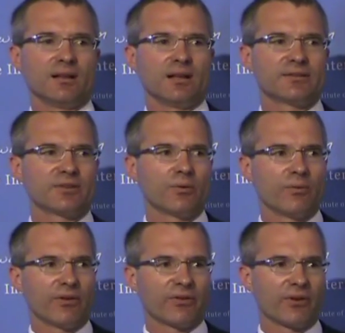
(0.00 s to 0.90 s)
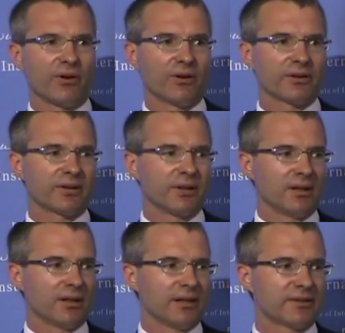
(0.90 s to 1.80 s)
and so we thought
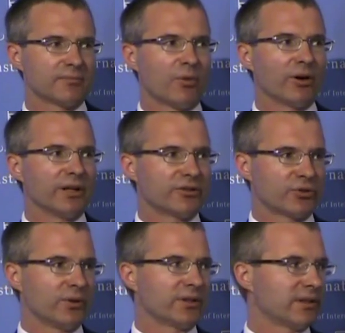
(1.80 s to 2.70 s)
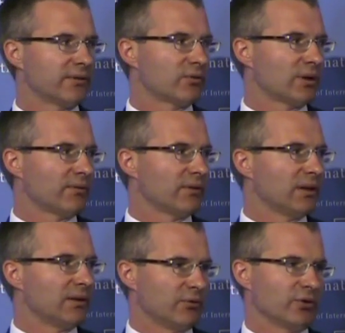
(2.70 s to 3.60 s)
it's more intuitive to have an
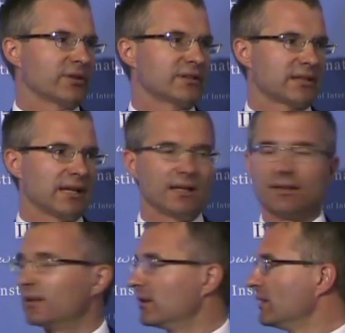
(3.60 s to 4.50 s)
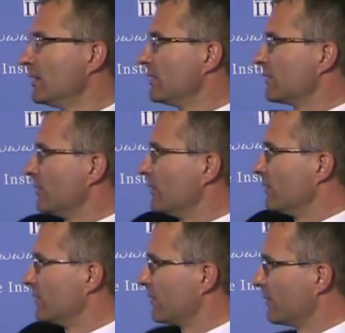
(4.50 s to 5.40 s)
inverted scale here. So
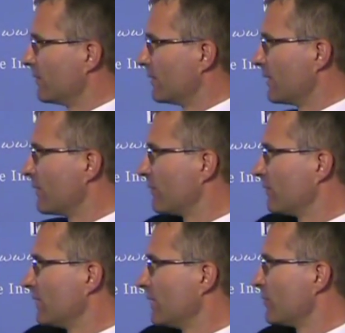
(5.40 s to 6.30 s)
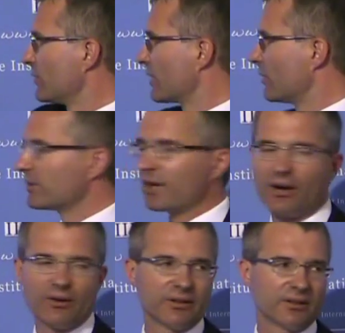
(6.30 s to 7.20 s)
if, if you go
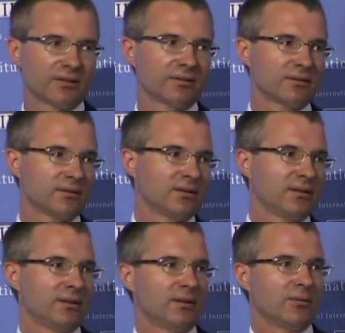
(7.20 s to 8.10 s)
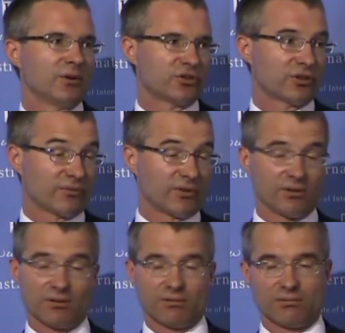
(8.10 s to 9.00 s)
down here, which is for
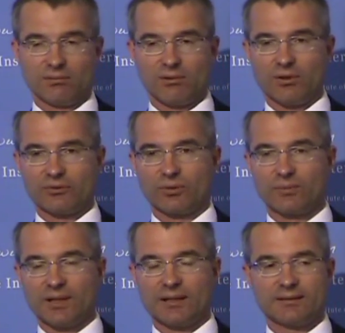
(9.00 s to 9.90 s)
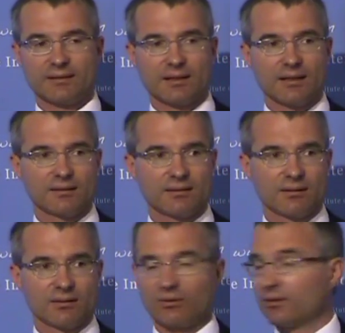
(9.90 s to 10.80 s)
all triple A's the case
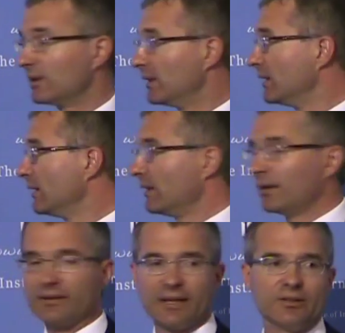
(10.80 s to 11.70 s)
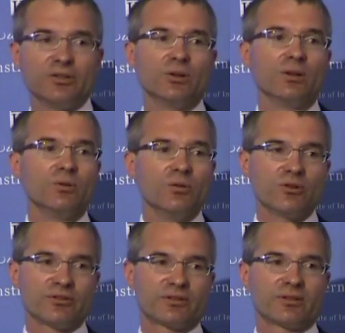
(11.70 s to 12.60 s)
uh, currently, then you
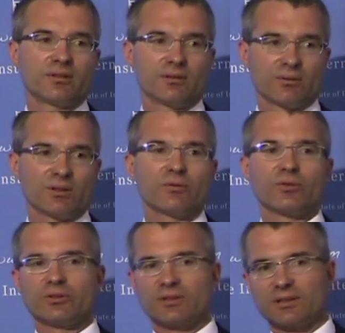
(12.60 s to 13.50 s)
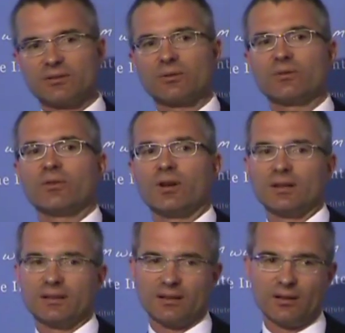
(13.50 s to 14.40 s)
lose creditworthiness, so you're
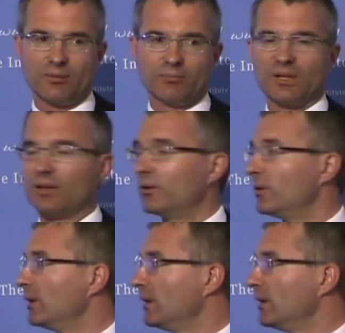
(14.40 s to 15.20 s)
falling down below